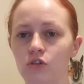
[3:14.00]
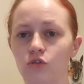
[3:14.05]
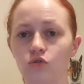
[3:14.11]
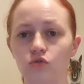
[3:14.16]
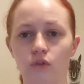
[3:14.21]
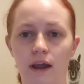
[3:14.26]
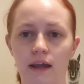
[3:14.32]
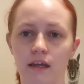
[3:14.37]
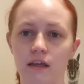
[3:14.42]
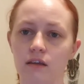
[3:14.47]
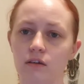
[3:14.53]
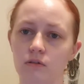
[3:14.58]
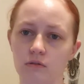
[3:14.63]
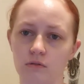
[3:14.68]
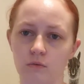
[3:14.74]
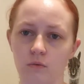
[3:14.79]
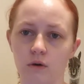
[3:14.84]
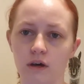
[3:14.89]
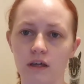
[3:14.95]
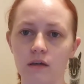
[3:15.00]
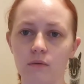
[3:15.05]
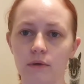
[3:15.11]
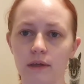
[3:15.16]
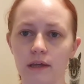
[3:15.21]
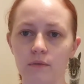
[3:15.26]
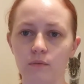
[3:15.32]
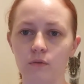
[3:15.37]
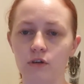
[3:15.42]
dragging on quite a
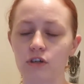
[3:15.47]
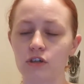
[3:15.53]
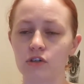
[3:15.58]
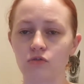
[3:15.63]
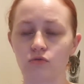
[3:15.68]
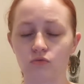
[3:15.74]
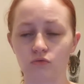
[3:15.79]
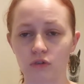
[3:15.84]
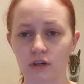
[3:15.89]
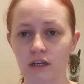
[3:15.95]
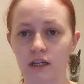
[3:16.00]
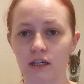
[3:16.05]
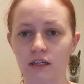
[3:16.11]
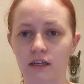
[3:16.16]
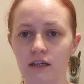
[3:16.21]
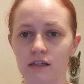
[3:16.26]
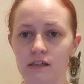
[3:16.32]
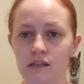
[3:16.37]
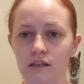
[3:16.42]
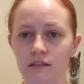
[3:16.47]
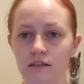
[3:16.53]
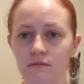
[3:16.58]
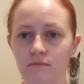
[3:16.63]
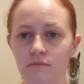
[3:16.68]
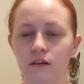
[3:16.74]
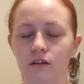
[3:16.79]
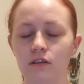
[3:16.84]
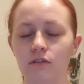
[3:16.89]
bit, which is really nice.
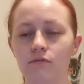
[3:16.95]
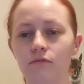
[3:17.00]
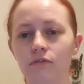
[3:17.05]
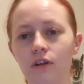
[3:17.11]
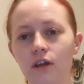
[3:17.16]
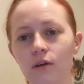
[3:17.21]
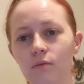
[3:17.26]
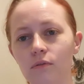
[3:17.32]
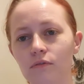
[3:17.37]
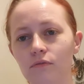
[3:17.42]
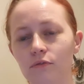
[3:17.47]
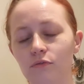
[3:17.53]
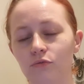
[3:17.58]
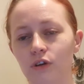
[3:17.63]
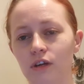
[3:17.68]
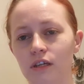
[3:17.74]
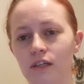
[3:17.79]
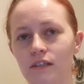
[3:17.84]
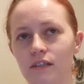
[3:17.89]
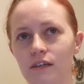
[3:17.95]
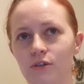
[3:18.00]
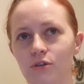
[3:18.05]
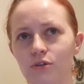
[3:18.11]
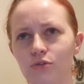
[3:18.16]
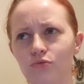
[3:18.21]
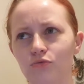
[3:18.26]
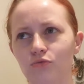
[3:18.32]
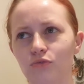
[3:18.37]
The flow of the writing
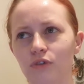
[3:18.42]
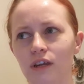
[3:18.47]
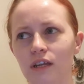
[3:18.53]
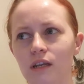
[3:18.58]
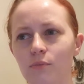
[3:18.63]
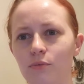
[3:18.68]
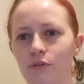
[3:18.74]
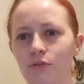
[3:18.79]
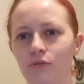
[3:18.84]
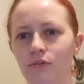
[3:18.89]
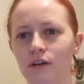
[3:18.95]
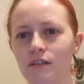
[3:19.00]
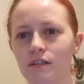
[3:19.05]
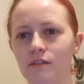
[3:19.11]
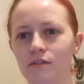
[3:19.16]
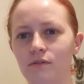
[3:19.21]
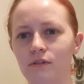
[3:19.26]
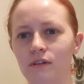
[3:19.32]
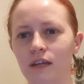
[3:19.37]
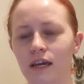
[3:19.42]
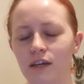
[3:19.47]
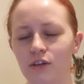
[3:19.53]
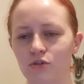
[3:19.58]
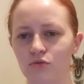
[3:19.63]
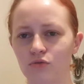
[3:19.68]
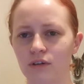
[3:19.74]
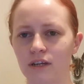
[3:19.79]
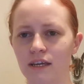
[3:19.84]
just really progresses on
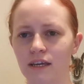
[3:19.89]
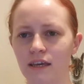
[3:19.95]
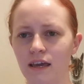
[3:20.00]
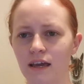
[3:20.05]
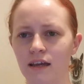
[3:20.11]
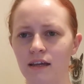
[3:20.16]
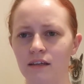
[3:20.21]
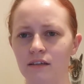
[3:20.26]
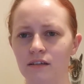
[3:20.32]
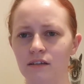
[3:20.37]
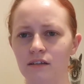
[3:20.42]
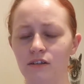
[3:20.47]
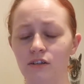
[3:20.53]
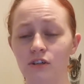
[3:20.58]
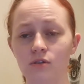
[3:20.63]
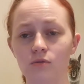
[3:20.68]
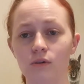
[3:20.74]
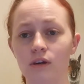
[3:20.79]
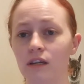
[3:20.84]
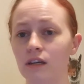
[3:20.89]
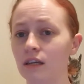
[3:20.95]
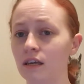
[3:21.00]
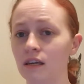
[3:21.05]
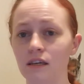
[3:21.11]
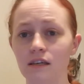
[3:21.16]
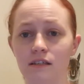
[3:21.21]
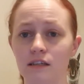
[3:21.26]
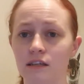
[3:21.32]
naturally, and you can
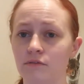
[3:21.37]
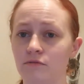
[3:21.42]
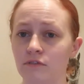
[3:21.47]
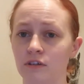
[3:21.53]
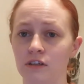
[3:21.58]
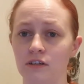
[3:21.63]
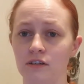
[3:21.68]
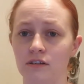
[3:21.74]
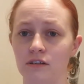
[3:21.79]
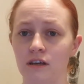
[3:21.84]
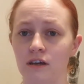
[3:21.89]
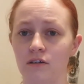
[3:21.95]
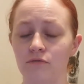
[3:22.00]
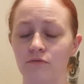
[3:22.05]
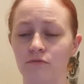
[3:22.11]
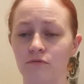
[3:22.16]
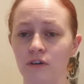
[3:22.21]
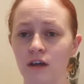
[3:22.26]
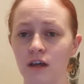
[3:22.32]
easily find yourself